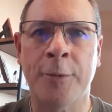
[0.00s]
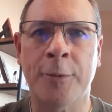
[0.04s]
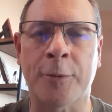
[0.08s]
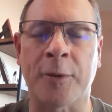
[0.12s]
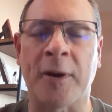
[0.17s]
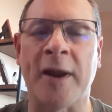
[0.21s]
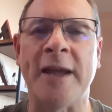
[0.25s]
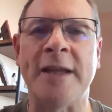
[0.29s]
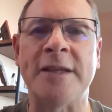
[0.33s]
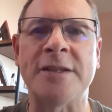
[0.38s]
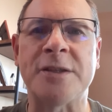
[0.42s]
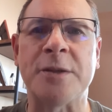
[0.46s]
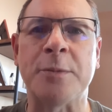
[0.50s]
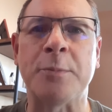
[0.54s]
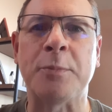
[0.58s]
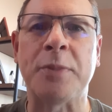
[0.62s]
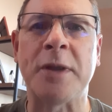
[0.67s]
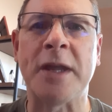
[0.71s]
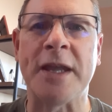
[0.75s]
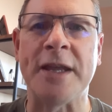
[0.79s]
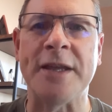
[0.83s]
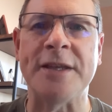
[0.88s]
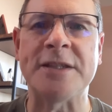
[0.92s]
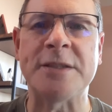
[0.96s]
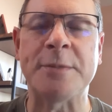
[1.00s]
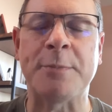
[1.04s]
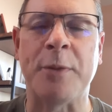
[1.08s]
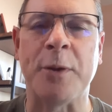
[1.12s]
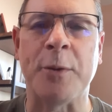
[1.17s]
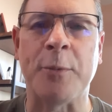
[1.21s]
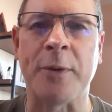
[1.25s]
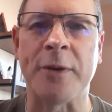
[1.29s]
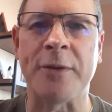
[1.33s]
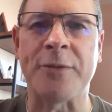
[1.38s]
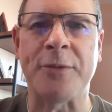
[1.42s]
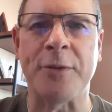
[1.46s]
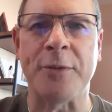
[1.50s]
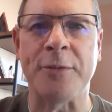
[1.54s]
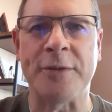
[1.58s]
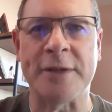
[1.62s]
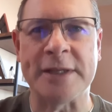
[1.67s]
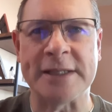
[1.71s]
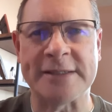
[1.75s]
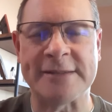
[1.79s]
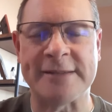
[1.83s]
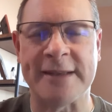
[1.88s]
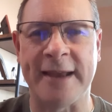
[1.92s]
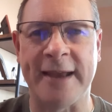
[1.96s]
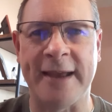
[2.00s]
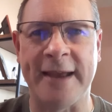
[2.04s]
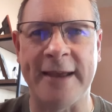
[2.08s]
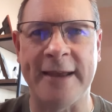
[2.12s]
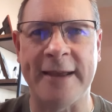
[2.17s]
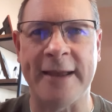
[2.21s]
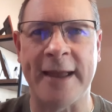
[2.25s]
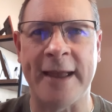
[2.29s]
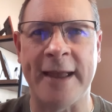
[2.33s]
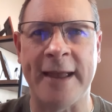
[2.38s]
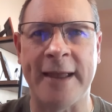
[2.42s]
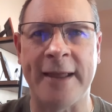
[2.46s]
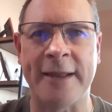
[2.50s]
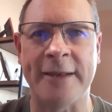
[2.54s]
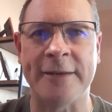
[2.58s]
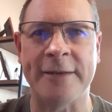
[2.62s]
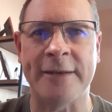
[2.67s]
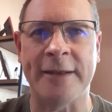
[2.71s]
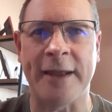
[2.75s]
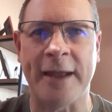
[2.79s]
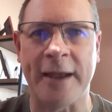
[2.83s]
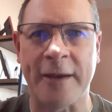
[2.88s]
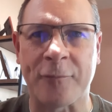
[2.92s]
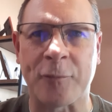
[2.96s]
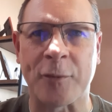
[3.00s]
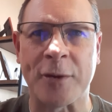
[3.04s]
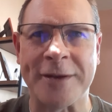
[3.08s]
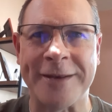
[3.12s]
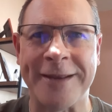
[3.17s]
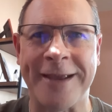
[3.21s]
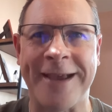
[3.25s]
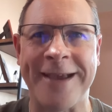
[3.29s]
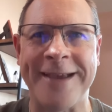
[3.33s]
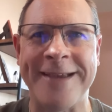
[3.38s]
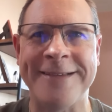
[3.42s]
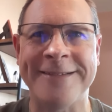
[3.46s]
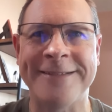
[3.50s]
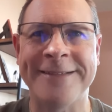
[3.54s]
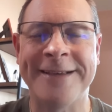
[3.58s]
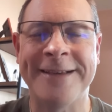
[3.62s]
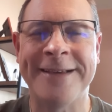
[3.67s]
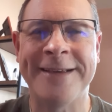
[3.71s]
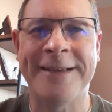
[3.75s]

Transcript: Grace and peace be with you this day and every day.